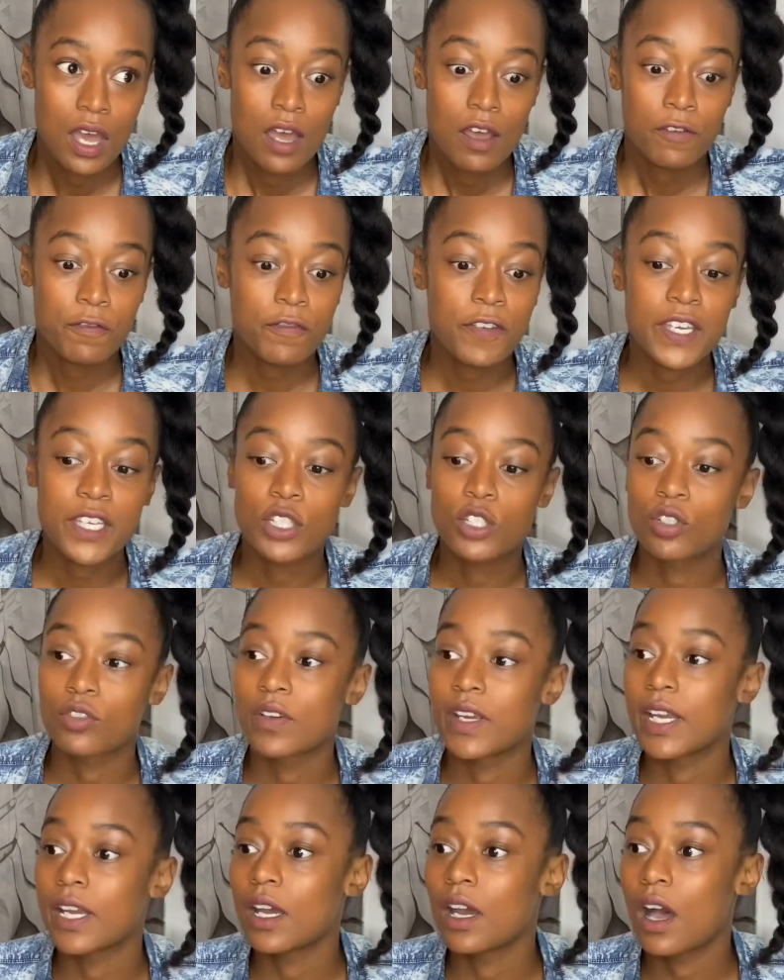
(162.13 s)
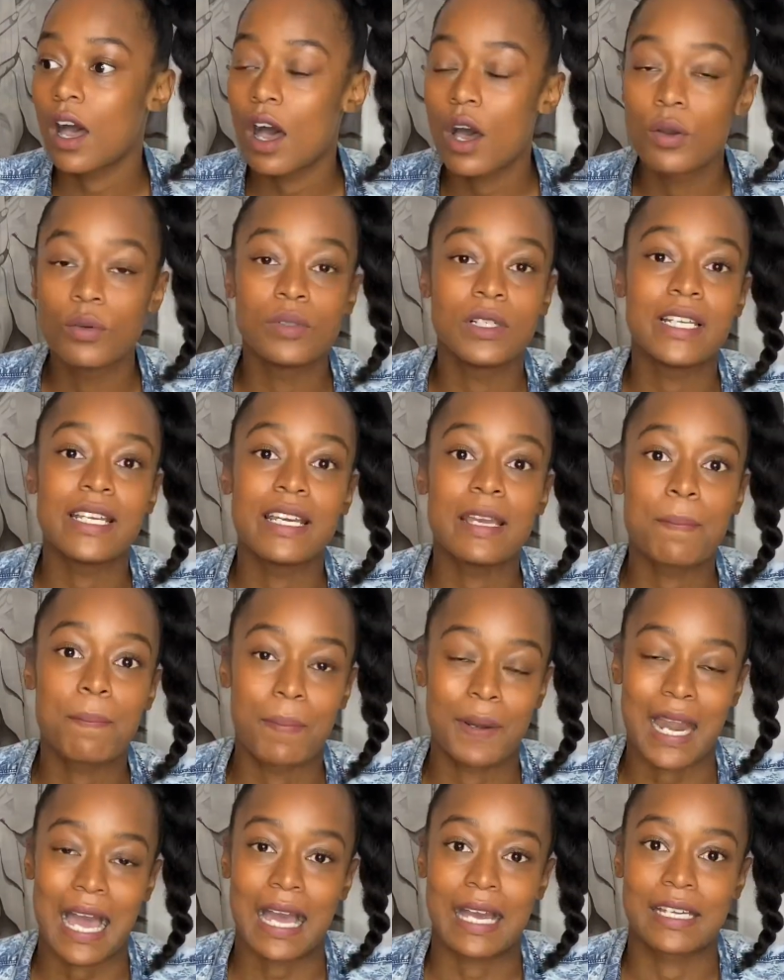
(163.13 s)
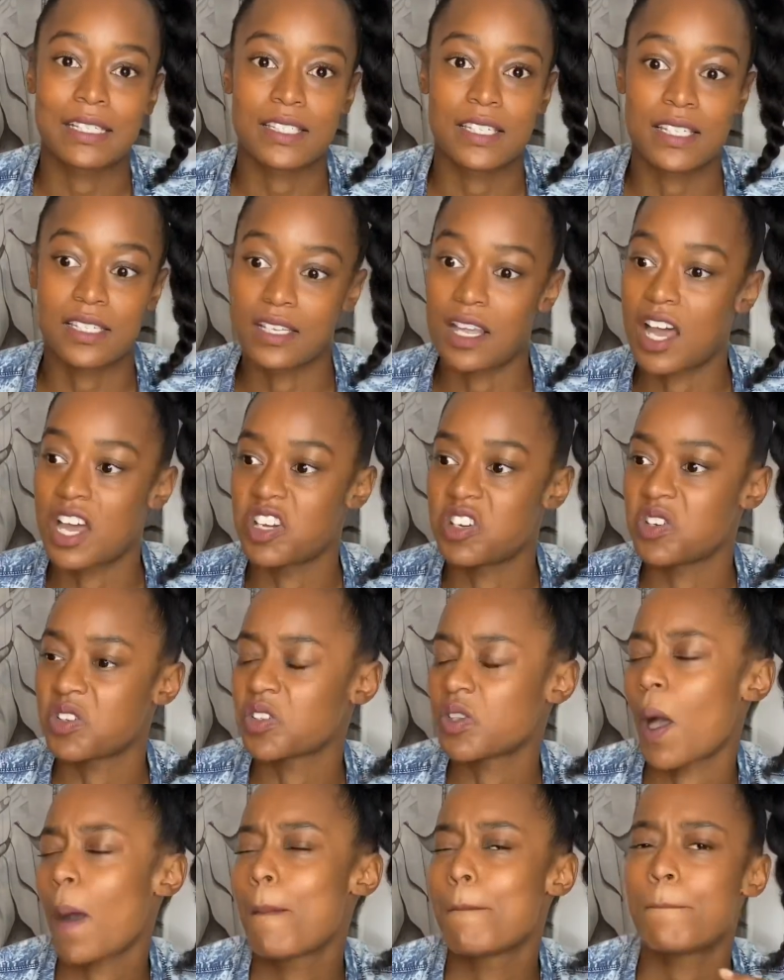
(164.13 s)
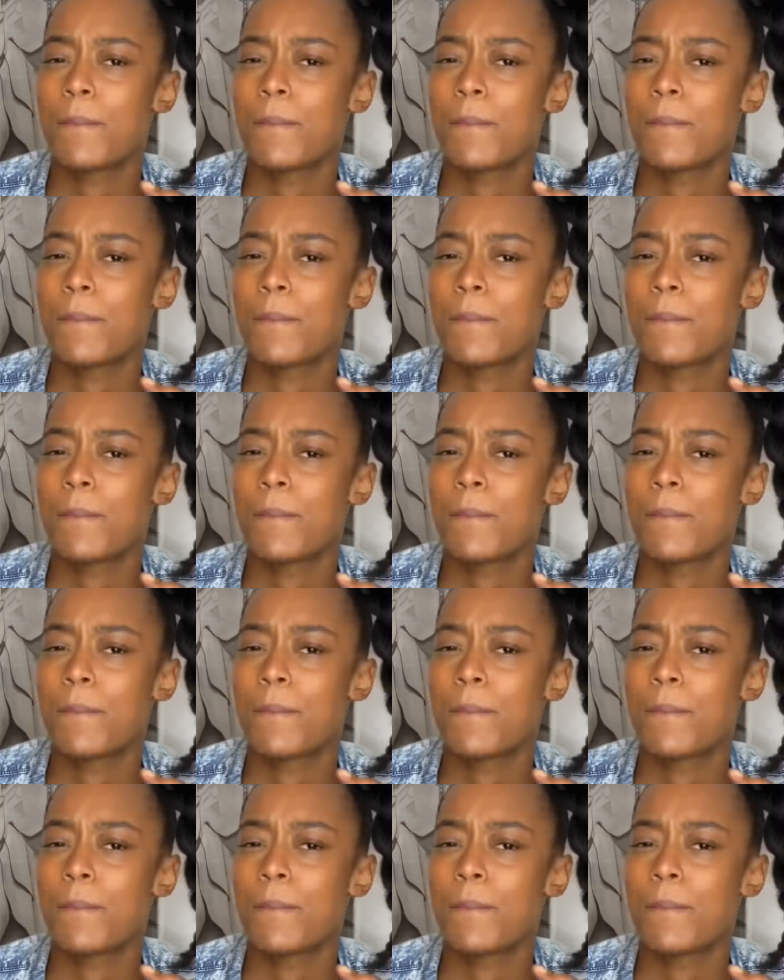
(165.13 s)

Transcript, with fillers: featuring only black designers.